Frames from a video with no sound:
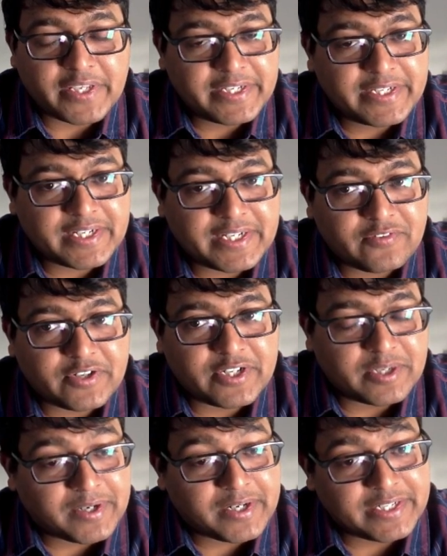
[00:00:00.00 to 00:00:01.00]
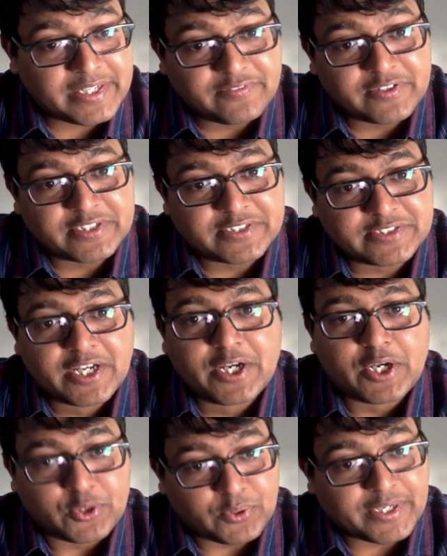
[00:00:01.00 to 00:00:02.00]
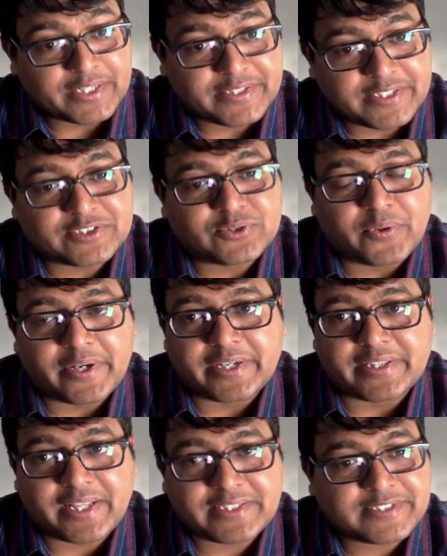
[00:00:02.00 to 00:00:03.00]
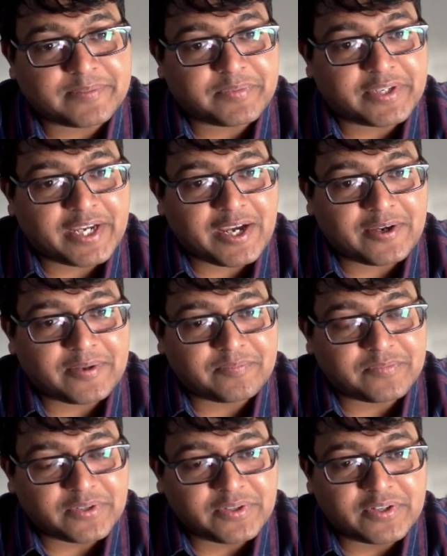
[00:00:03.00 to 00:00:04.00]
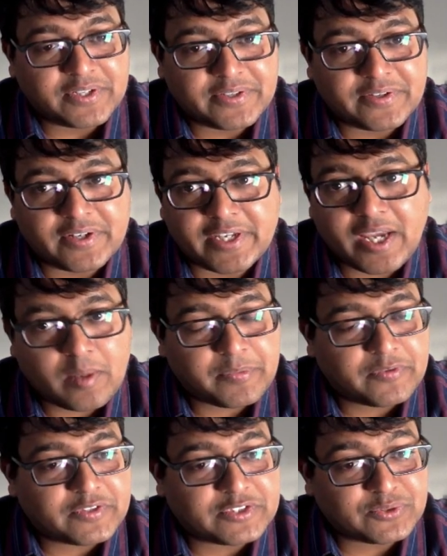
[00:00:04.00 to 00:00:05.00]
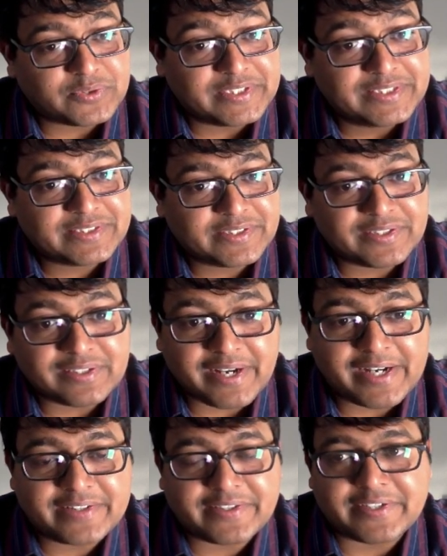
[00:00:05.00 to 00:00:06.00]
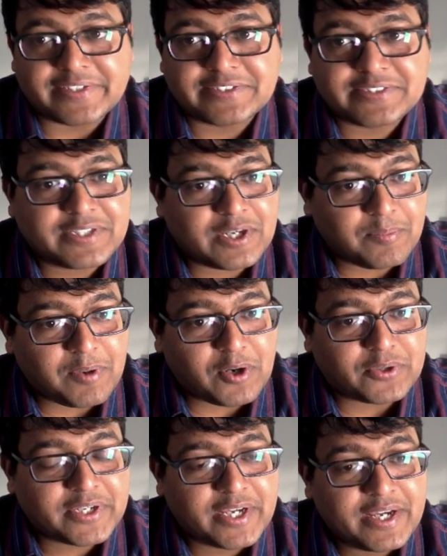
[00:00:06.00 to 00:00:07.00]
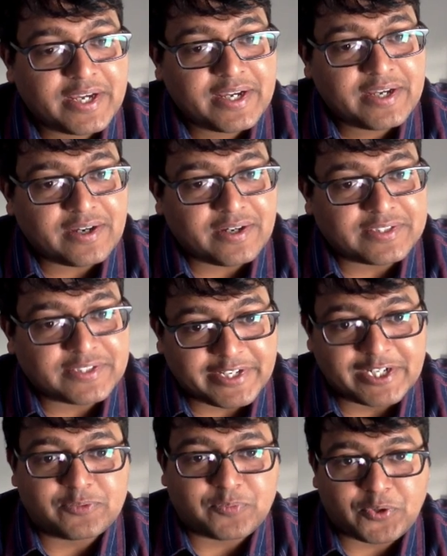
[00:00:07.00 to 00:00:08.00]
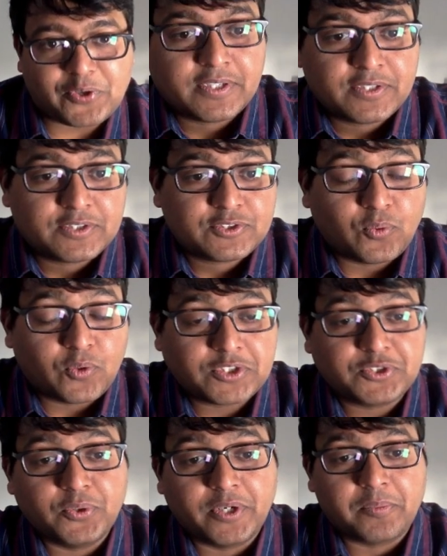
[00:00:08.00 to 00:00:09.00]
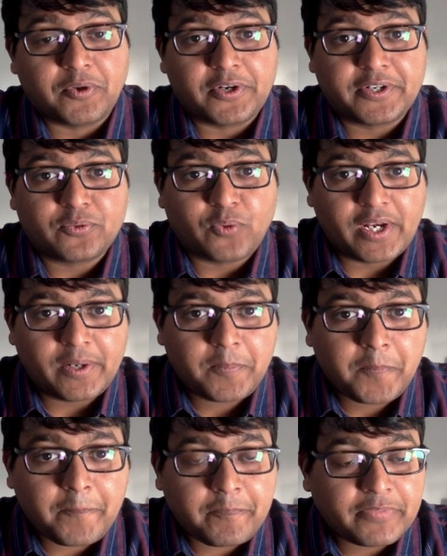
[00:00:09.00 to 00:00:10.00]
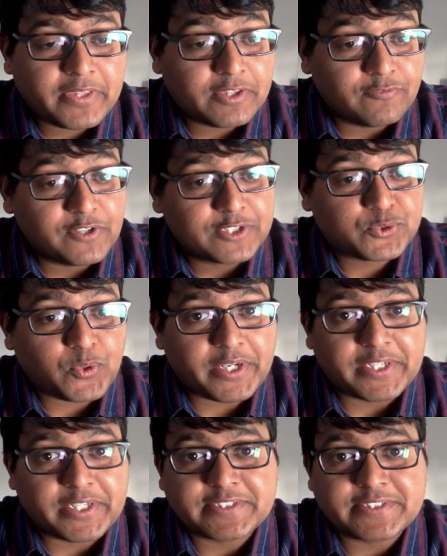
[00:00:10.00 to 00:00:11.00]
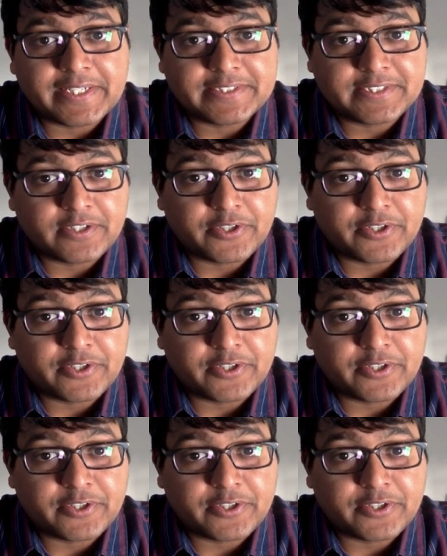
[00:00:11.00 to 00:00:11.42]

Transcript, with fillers: very clever demand levers to get things going, and that's something I am really really happy with. So these are the great things about uh, the Kilt protocol. So what's good about it? Well, the first one is there is a